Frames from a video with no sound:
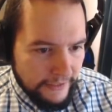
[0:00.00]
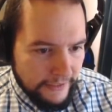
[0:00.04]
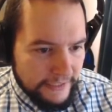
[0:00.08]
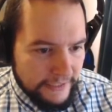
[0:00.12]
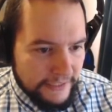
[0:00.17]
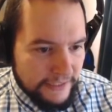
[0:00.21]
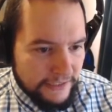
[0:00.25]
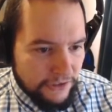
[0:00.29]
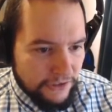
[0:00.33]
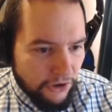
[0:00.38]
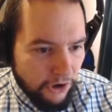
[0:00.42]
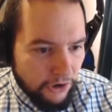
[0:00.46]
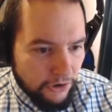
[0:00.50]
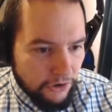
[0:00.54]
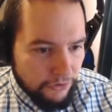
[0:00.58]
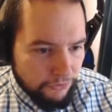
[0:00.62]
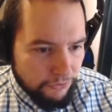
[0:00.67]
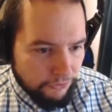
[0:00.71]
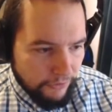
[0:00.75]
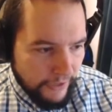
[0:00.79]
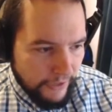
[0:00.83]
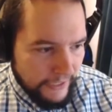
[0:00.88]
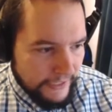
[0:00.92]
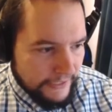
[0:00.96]
This is not a
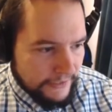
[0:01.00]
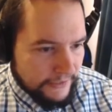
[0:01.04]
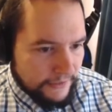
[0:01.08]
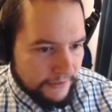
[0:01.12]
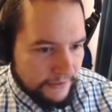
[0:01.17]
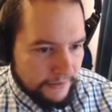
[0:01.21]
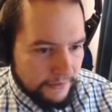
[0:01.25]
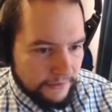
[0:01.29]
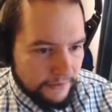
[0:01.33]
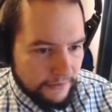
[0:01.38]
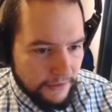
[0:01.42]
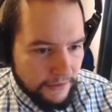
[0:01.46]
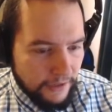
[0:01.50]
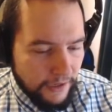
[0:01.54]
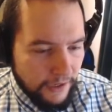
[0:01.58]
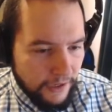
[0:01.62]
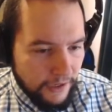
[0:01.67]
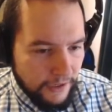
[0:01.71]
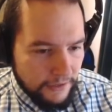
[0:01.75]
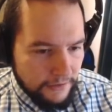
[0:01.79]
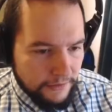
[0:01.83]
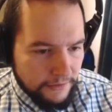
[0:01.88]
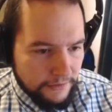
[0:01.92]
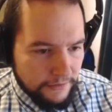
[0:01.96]
great
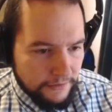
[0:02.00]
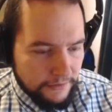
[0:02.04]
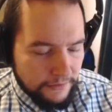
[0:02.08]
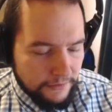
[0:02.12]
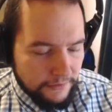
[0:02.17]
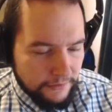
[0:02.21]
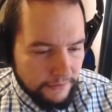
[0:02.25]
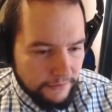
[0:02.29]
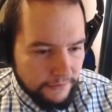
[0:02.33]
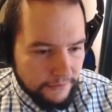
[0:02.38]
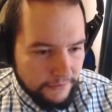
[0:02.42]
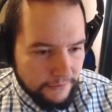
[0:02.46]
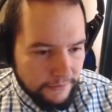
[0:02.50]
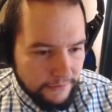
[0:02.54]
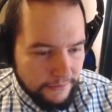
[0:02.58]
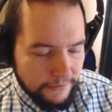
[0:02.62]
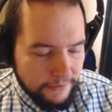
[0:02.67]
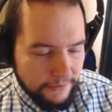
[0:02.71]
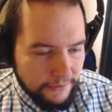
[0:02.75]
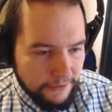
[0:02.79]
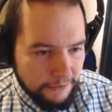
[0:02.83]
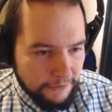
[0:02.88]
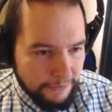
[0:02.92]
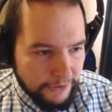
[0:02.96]
card,
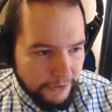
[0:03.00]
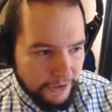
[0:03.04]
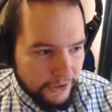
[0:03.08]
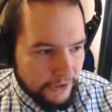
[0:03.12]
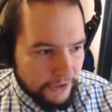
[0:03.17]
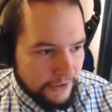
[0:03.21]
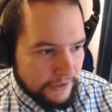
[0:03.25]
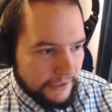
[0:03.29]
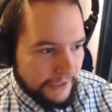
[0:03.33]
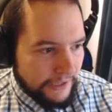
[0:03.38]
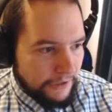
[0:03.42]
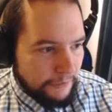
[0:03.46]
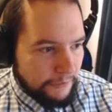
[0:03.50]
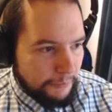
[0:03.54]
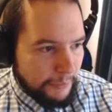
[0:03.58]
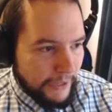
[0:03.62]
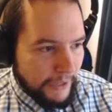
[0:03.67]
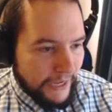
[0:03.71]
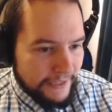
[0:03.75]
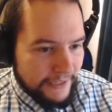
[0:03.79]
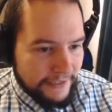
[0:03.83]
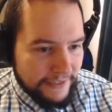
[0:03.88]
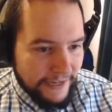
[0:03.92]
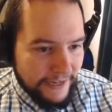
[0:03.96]
because he
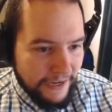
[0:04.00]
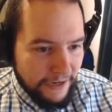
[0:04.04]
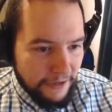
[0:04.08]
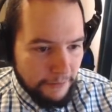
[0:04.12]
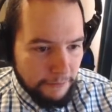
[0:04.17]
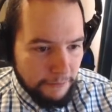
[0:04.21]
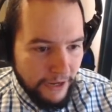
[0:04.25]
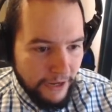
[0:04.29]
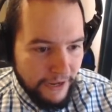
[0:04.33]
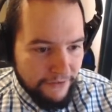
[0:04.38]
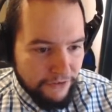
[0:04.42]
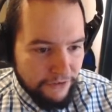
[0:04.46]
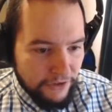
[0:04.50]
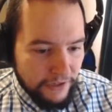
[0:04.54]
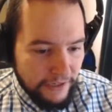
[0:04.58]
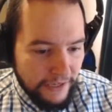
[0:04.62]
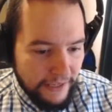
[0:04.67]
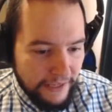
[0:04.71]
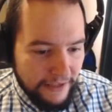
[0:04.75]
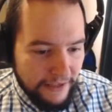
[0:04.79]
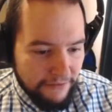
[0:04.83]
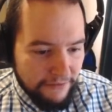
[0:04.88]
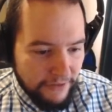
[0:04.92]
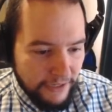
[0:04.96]
could pass now and I'm not ever
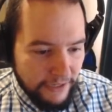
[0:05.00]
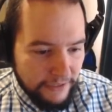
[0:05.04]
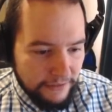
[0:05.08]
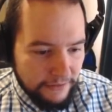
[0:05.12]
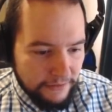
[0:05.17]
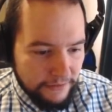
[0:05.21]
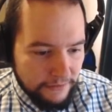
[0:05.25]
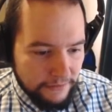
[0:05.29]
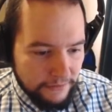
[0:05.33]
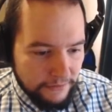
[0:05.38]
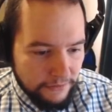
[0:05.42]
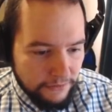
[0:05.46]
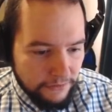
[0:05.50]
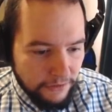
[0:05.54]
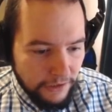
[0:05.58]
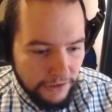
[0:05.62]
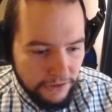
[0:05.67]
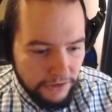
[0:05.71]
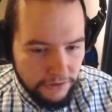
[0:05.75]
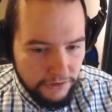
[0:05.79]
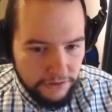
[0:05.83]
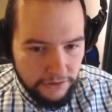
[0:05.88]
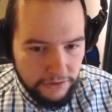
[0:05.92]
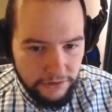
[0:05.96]
going to get that value.
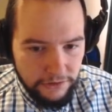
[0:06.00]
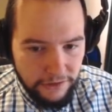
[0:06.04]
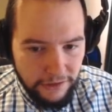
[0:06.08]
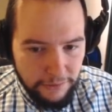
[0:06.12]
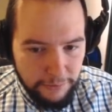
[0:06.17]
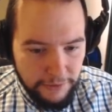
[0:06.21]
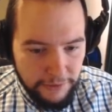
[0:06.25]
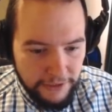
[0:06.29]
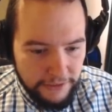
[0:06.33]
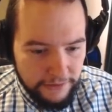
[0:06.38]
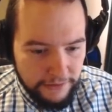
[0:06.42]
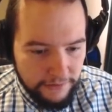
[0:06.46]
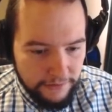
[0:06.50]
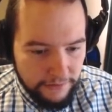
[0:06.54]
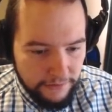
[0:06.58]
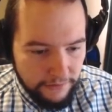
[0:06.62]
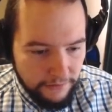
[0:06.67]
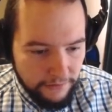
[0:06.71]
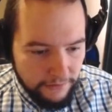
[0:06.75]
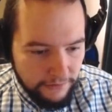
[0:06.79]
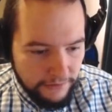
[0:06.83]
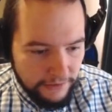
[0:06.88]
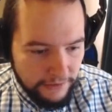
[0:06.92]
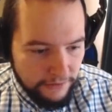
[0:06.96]
I could play
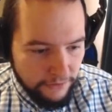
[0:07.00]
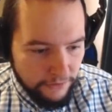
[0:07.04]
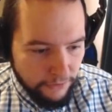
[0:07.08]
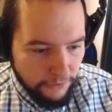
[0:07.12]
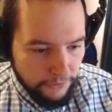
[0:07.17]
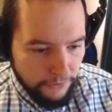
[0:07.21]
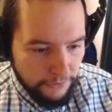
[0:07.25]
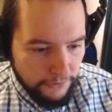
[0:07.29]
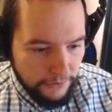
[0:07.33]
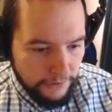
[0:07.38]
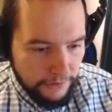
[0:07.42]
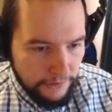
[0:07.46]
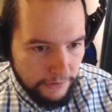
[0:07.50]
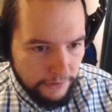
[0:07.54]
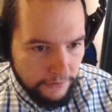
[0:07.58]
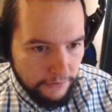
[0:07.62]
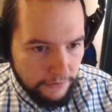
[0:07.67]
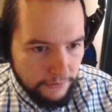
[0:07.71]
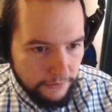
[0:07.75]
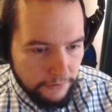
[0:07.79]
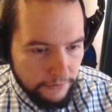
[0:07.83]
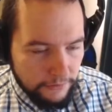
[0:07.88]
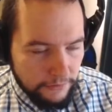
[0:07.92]
Disloyal unit.